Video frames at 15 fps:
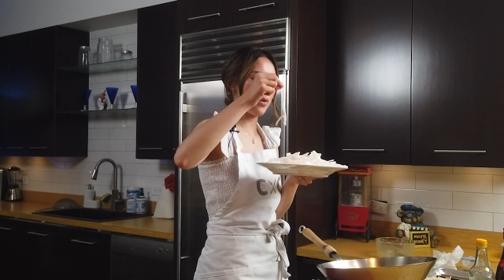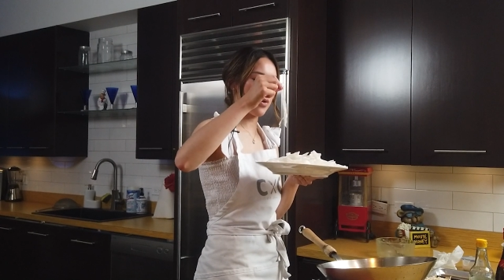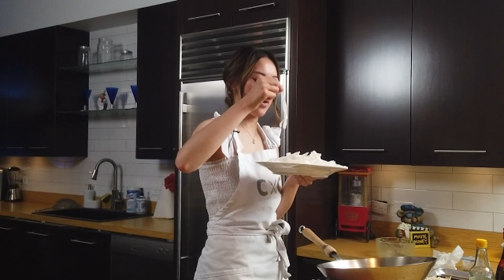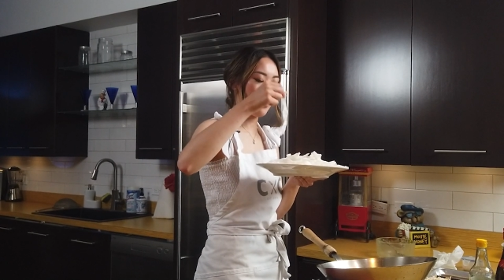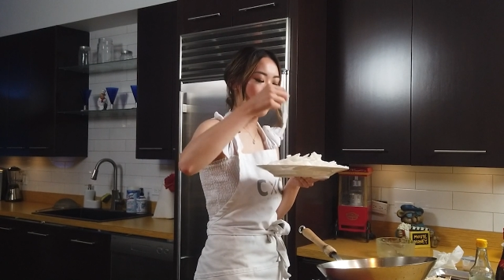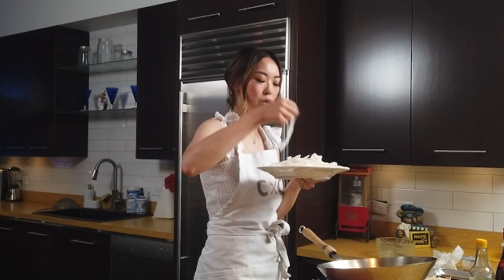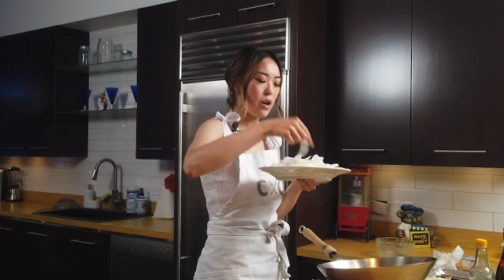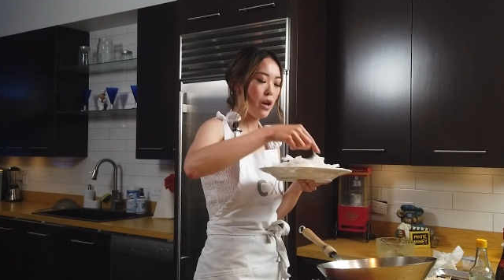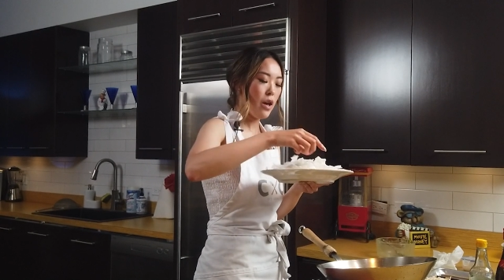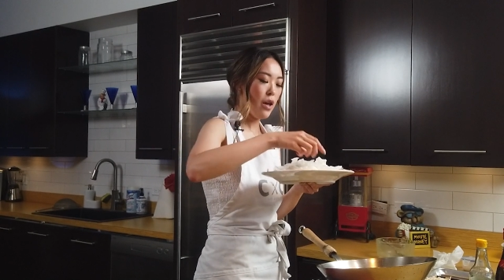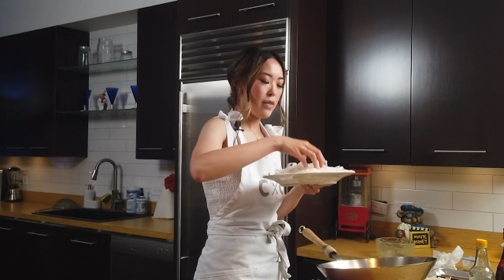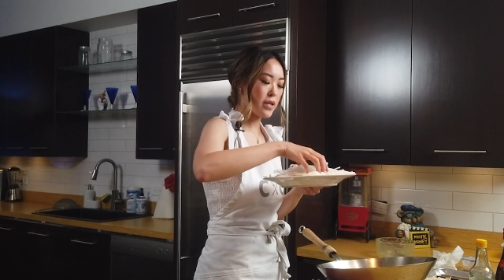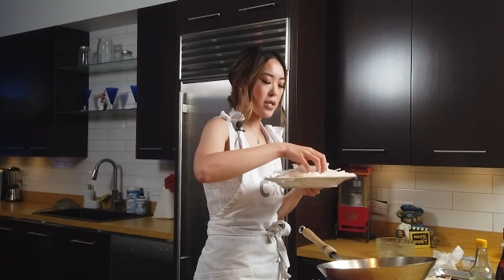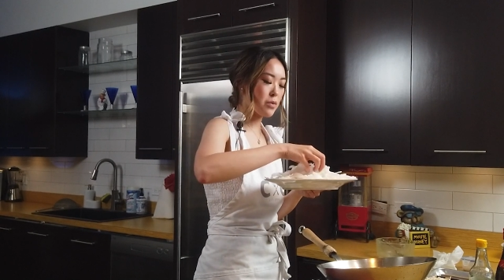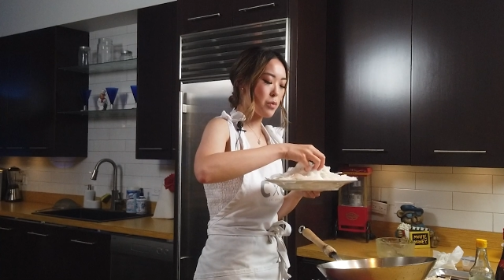noodle.
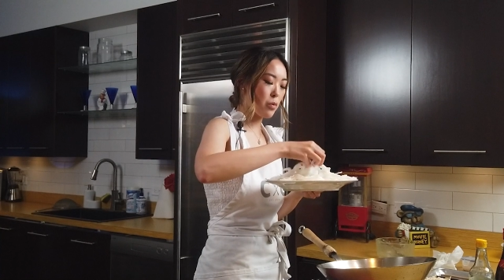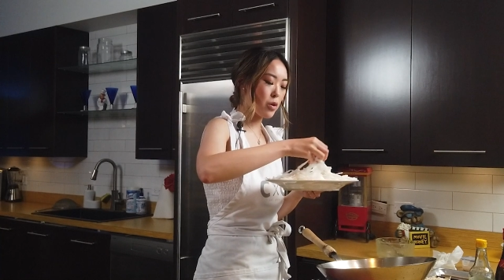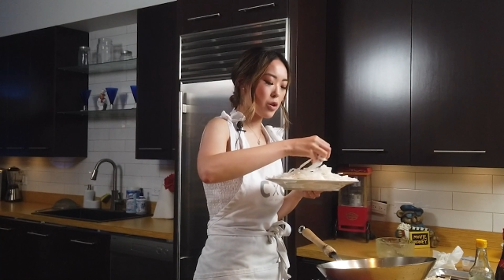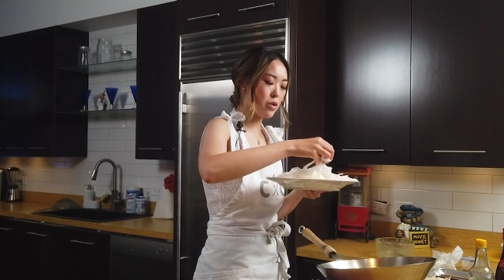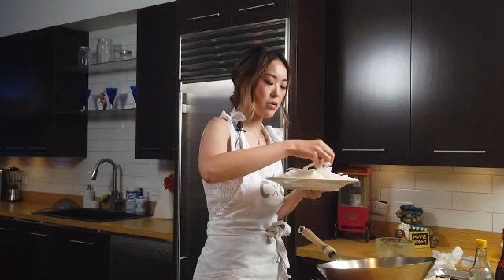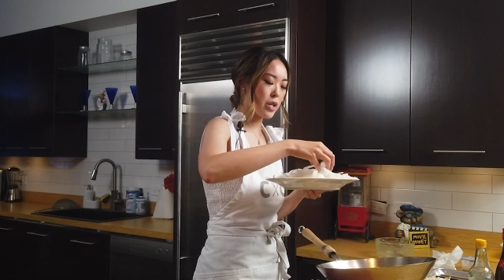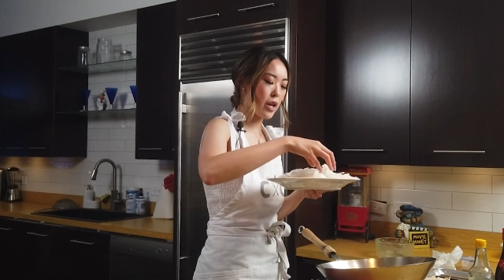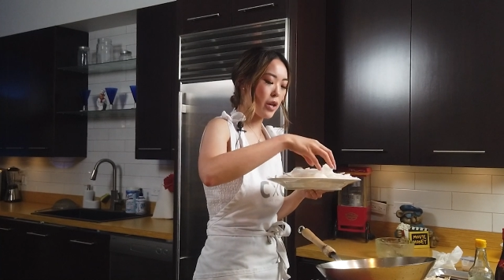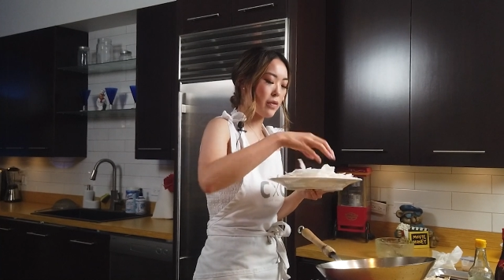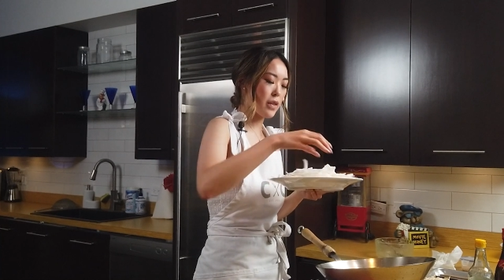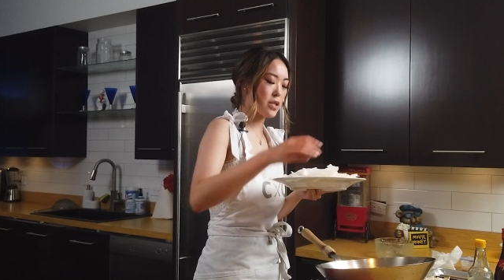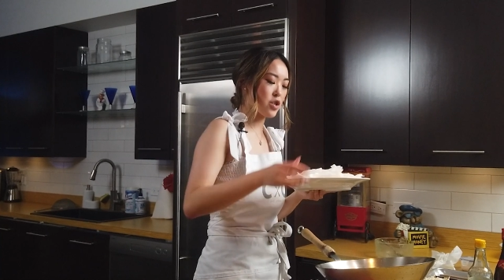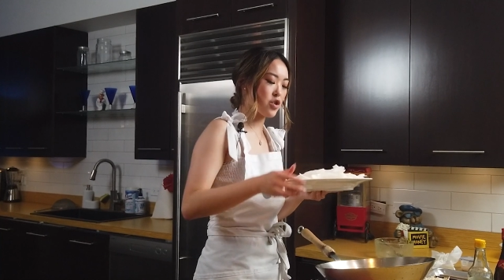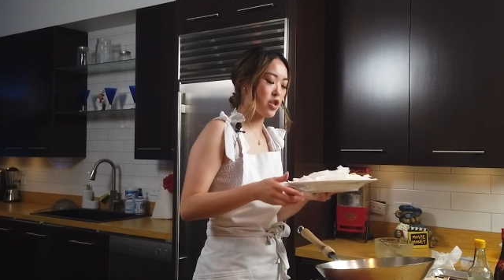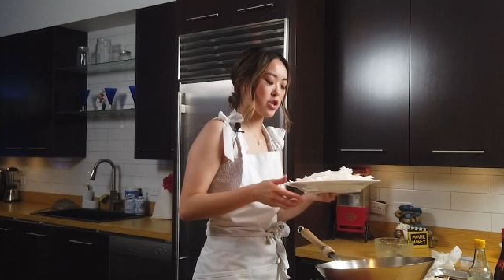This is what we're using.
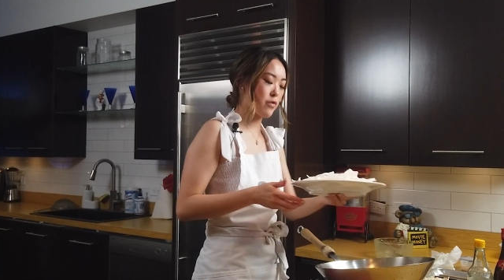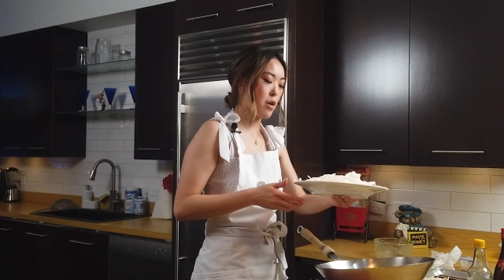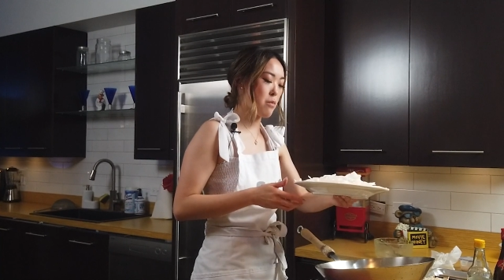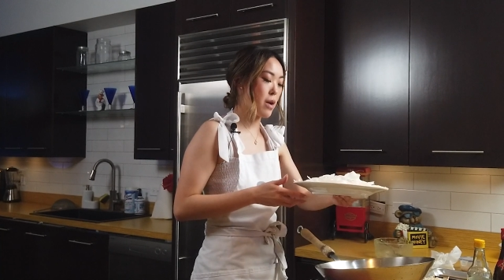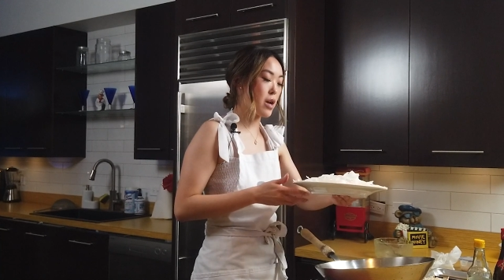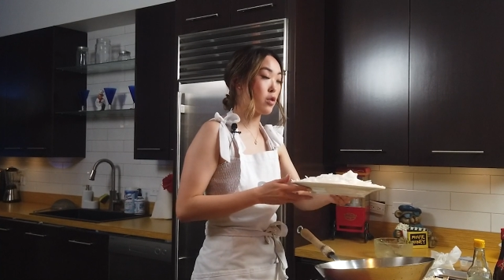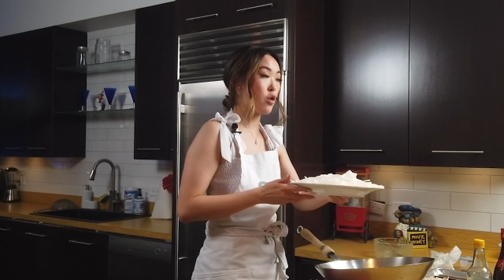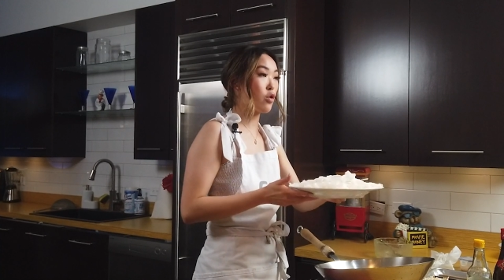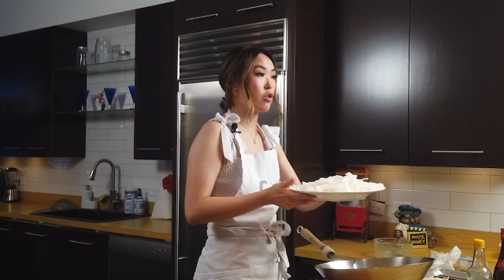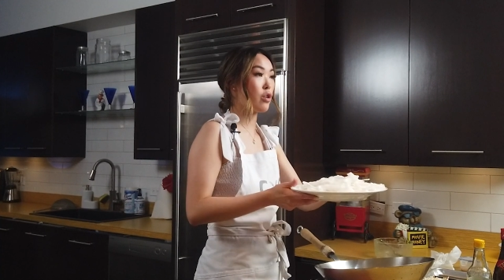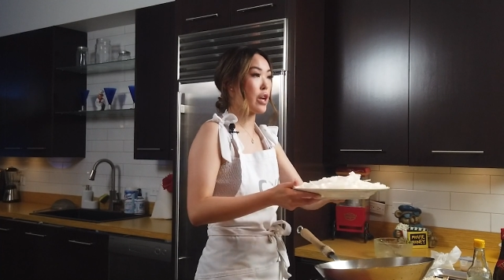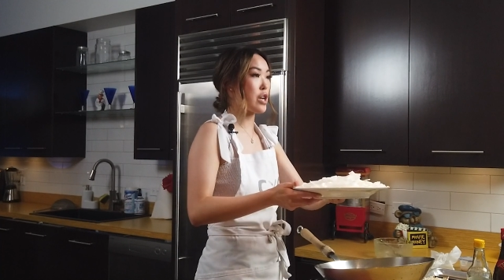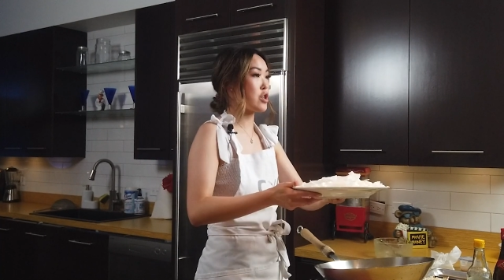This is just from my local